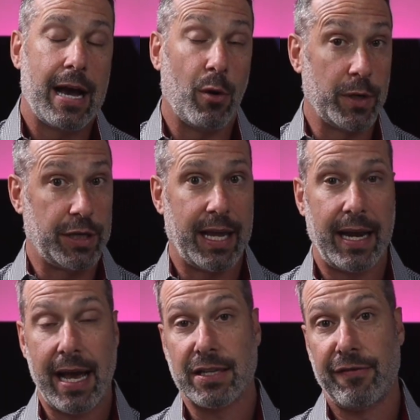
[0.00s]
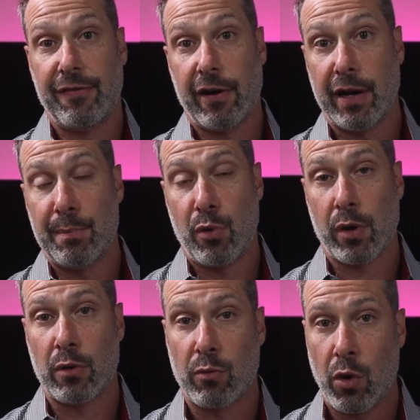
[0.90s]
which again has a very
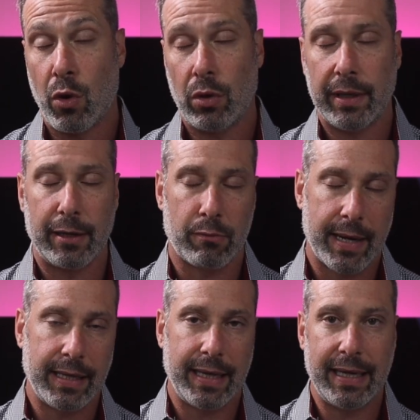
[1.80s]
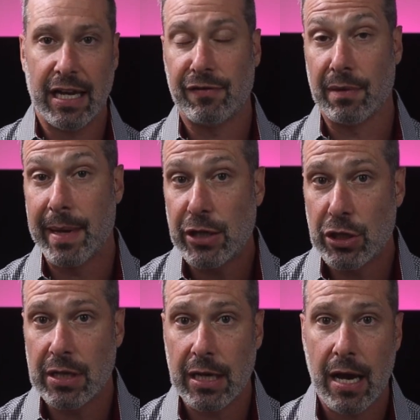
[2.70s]
important role in regulating
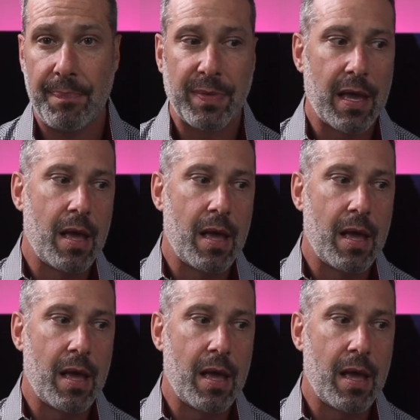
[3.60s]
inflammation in the gut.